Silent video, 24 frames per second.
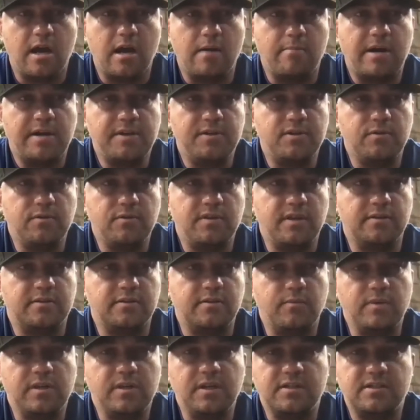I do think
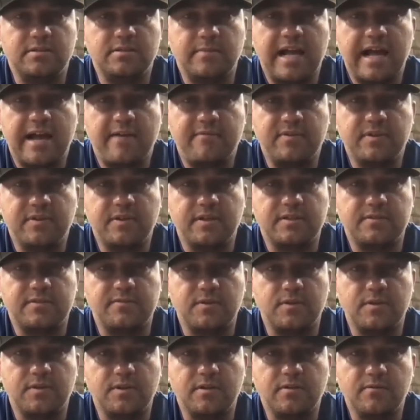we need some advocates for
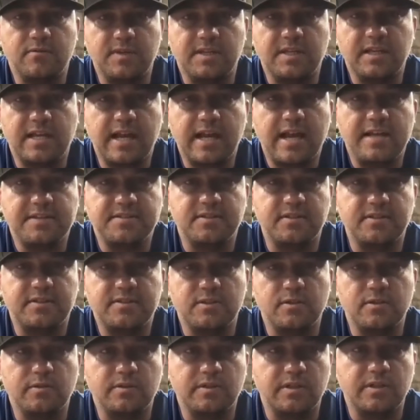the guys in the
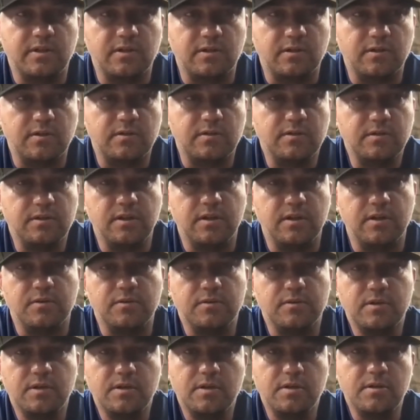suit that are
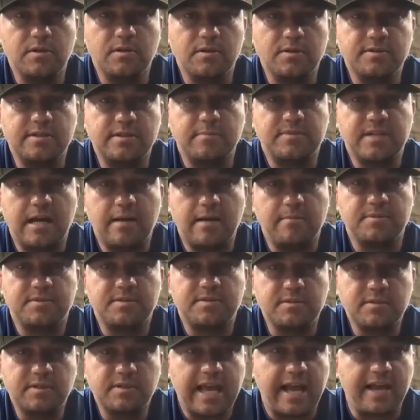
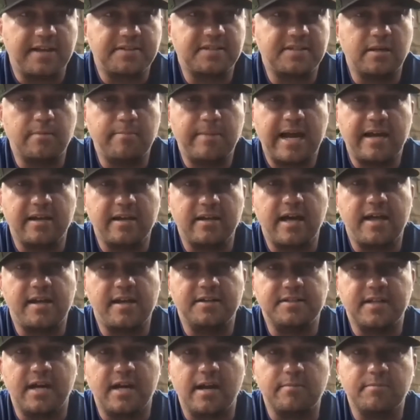sometimes casting a bad light
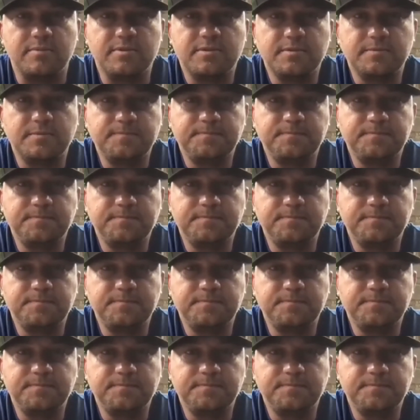at times.